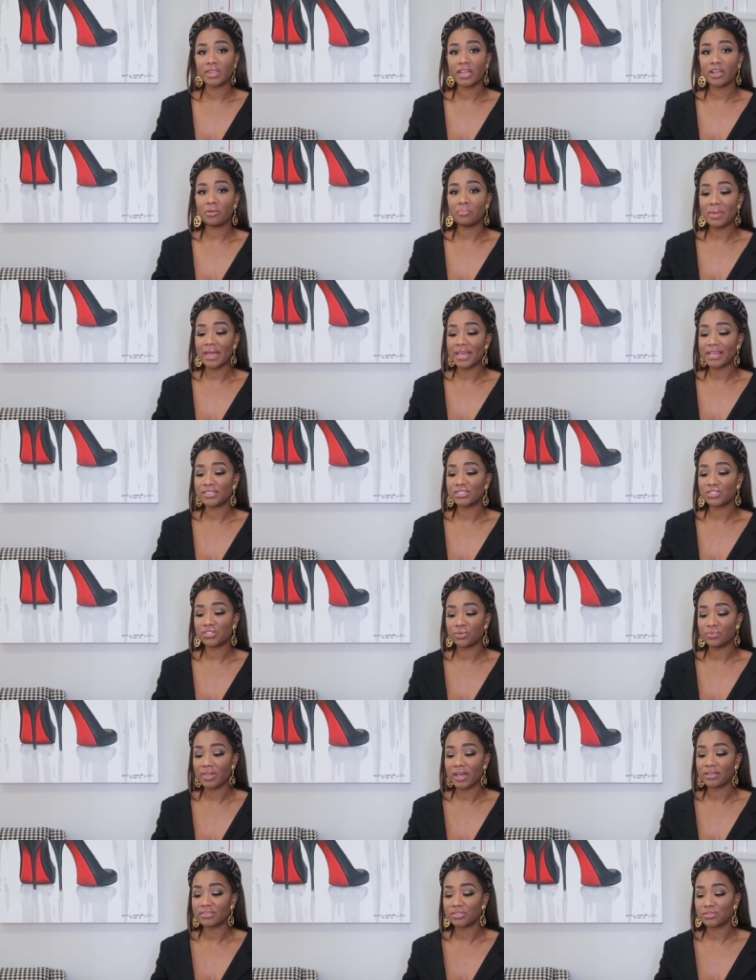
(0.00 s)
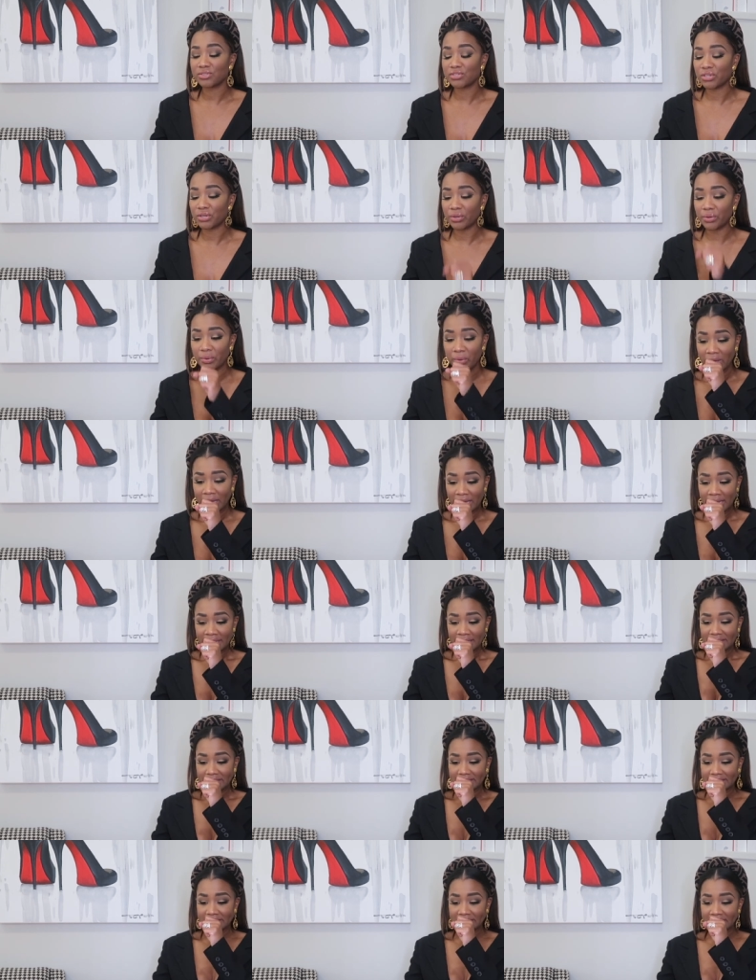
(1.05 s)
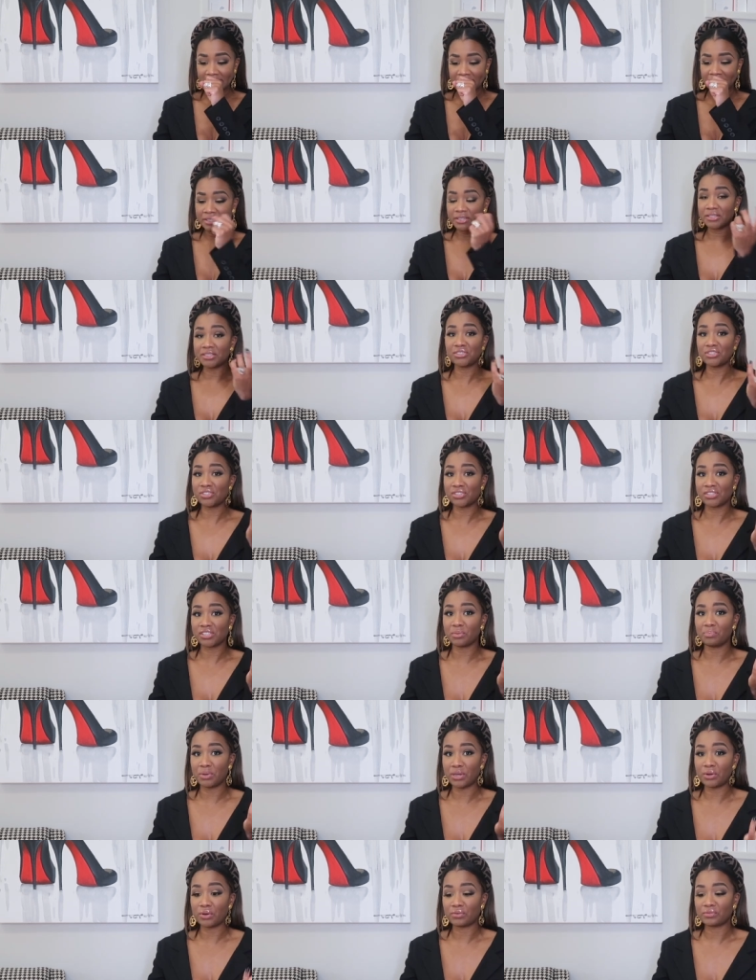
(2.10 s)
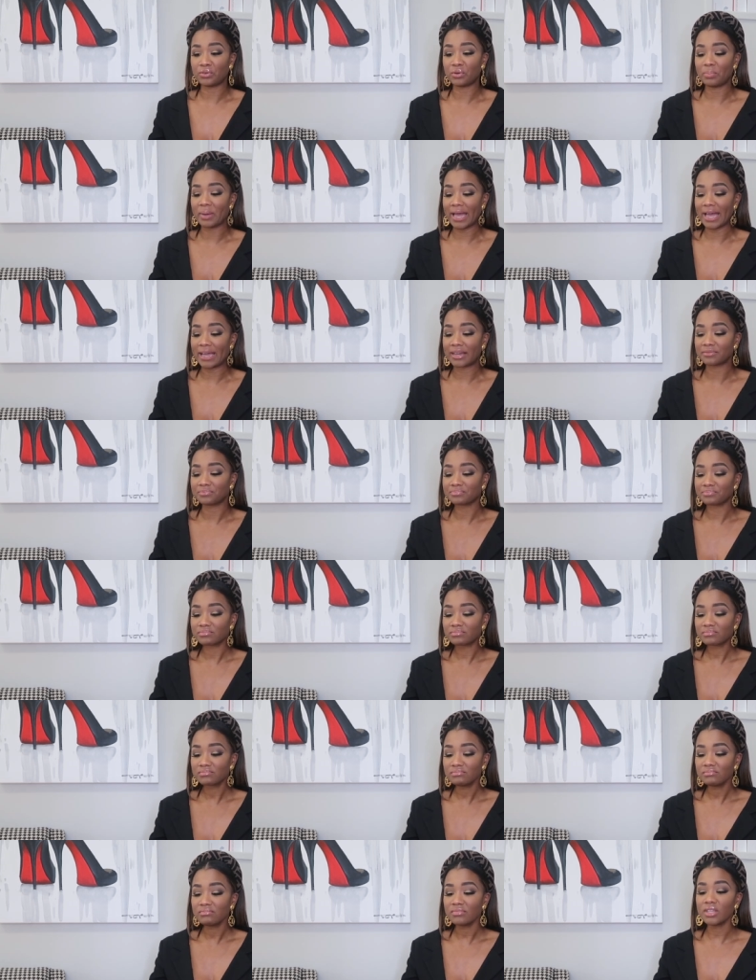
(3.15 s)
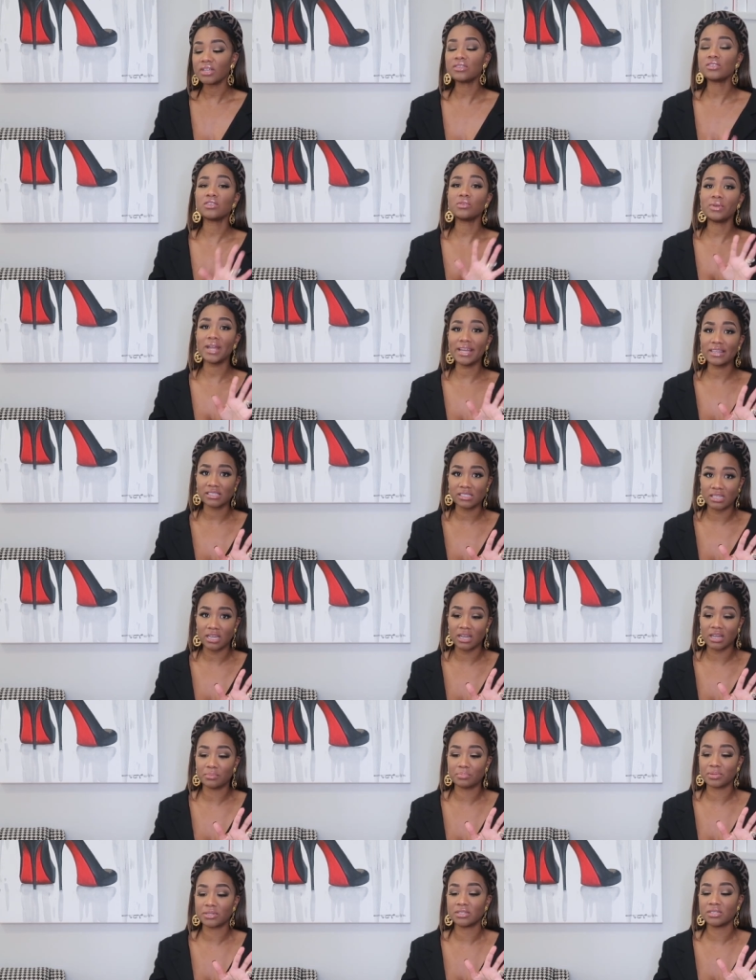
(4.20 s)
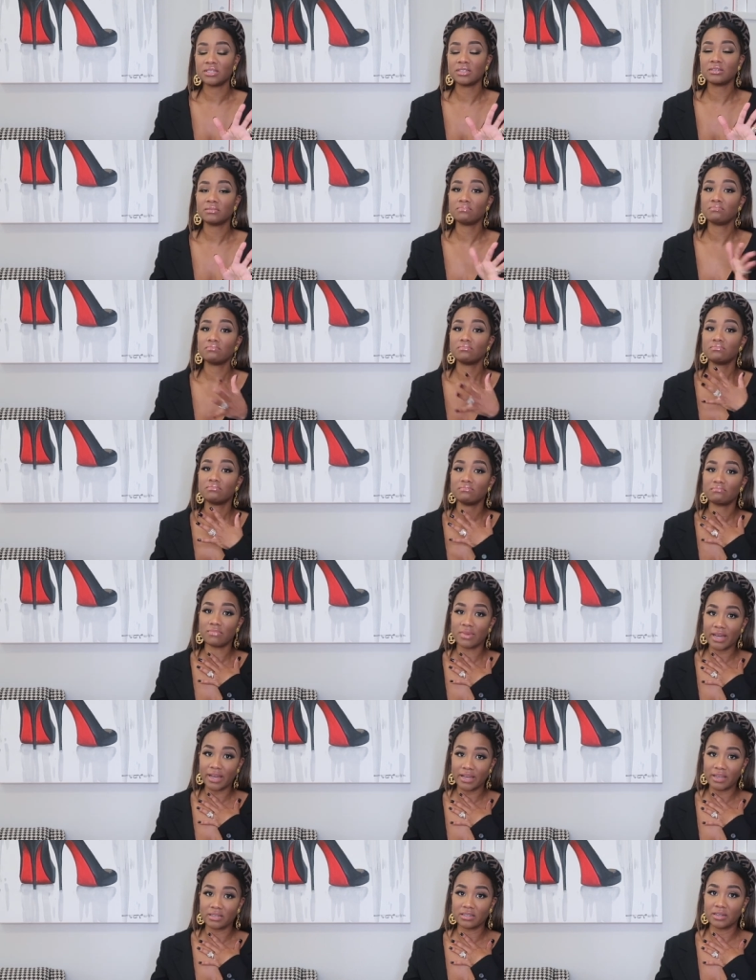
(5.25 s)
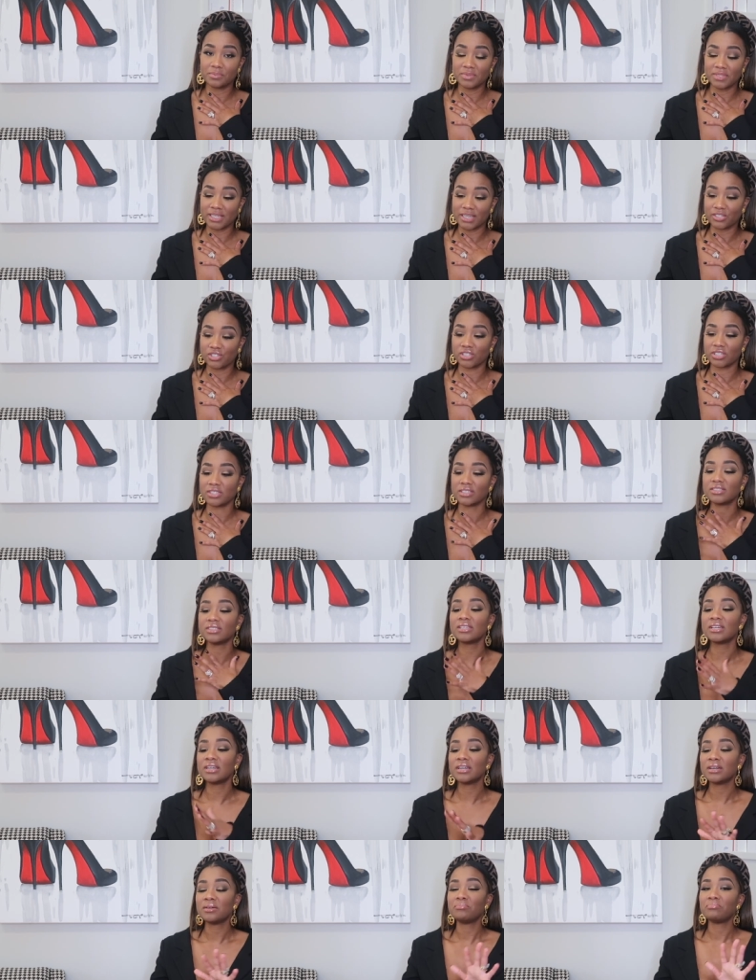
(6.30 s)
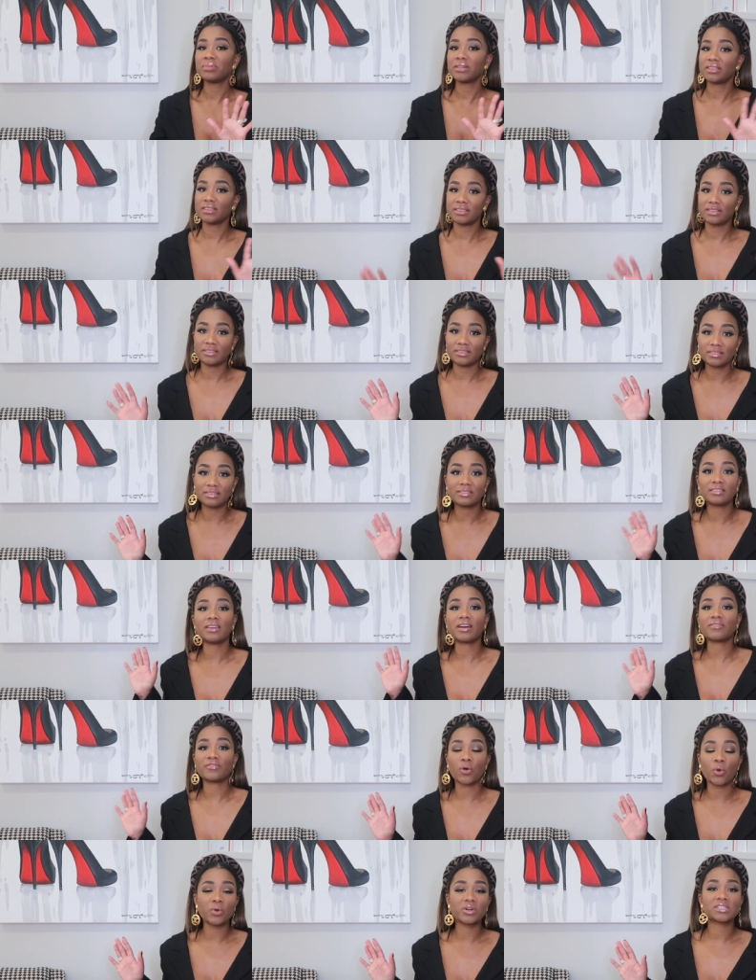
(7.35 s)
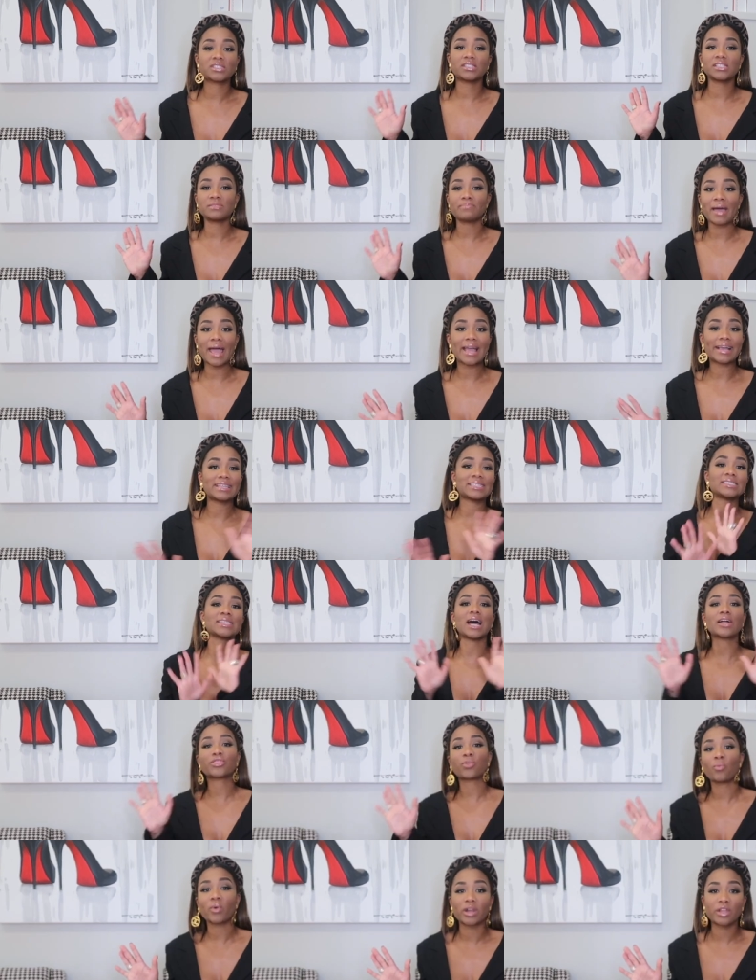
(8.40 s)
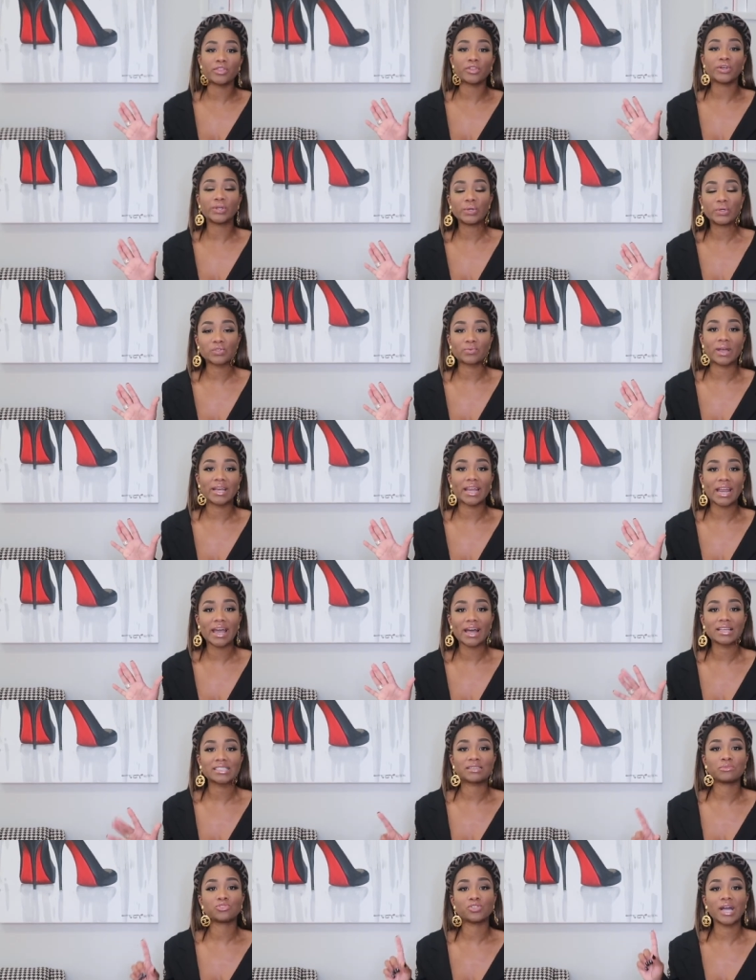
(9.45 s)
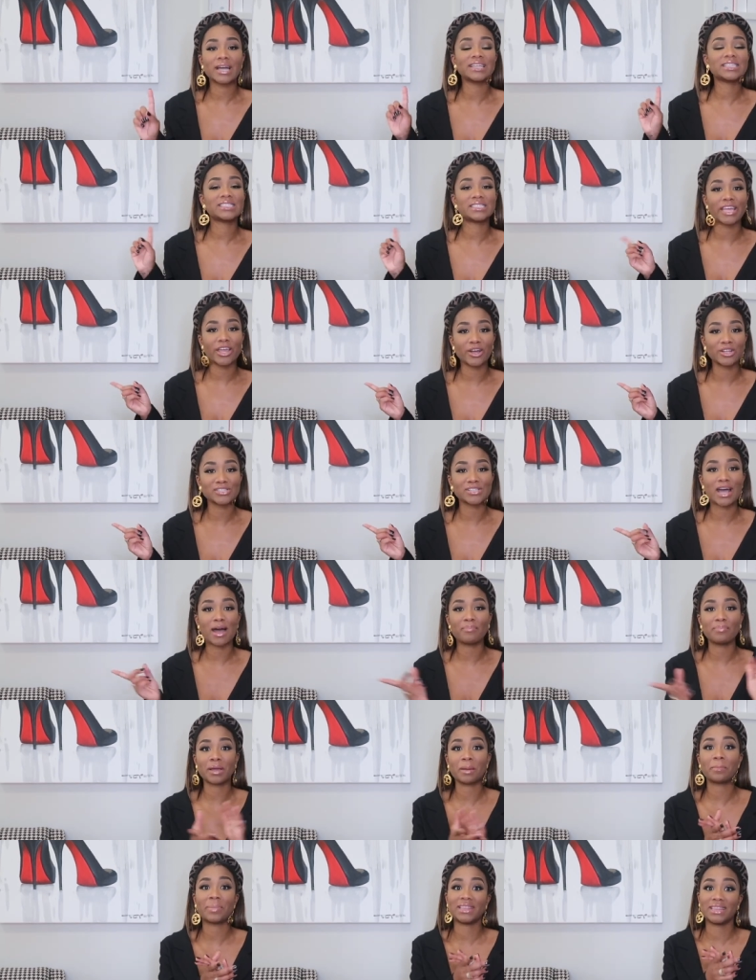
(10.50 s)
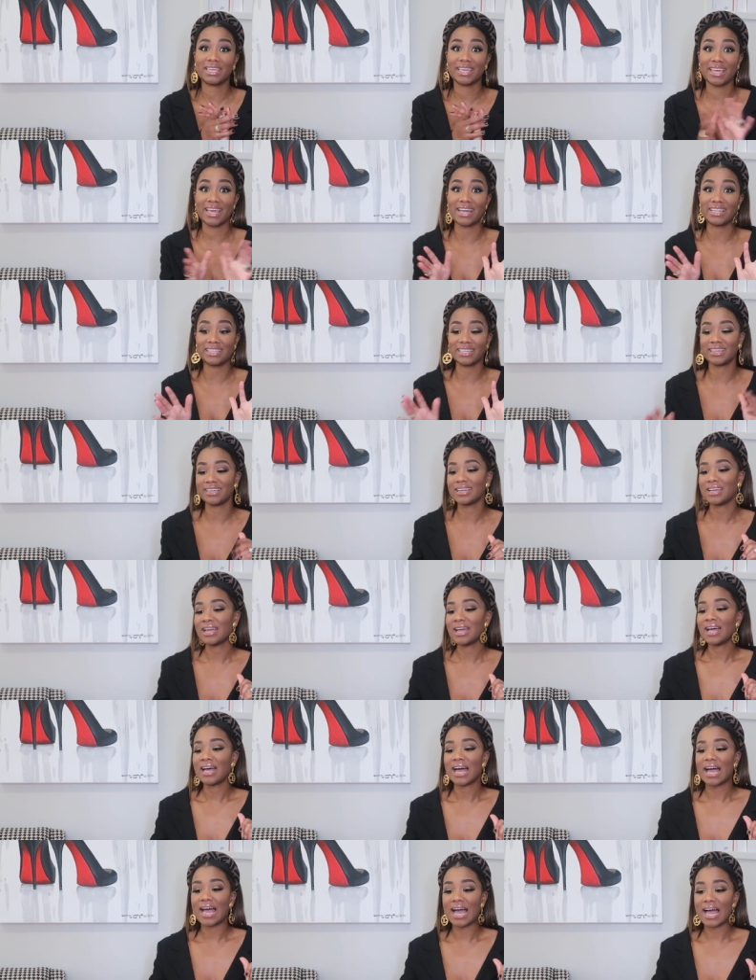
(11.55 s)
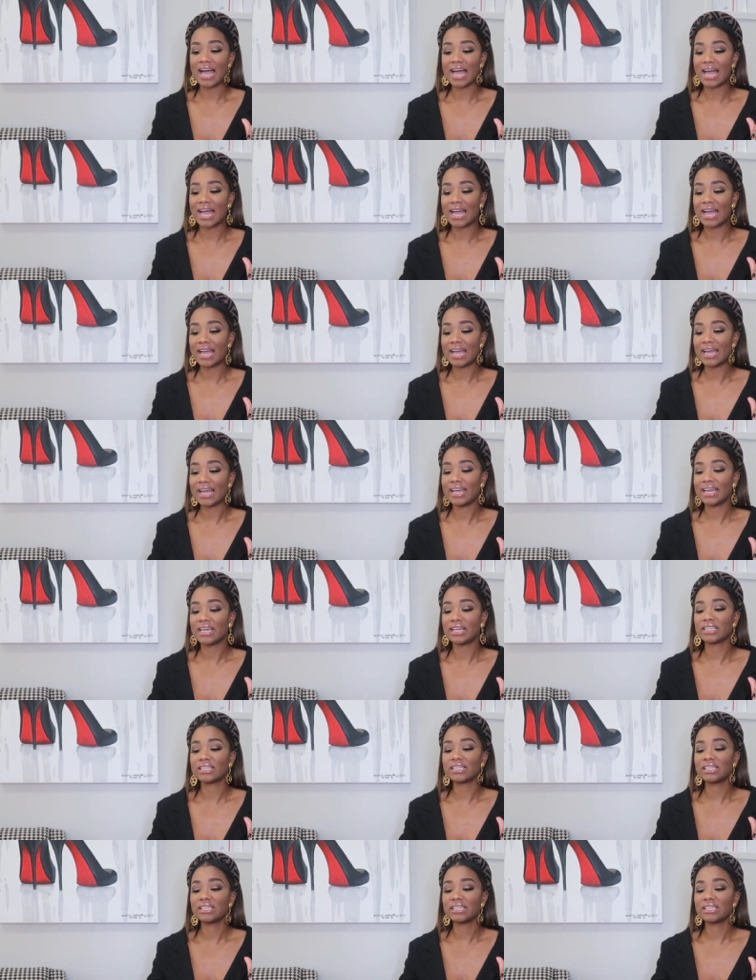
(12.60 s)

Hermes 2002. It's just a beautiful bag. So next up, my obsession, but of course this bag is not the one in the news right now, so I'm trying to stay on topic, but the Kelly. I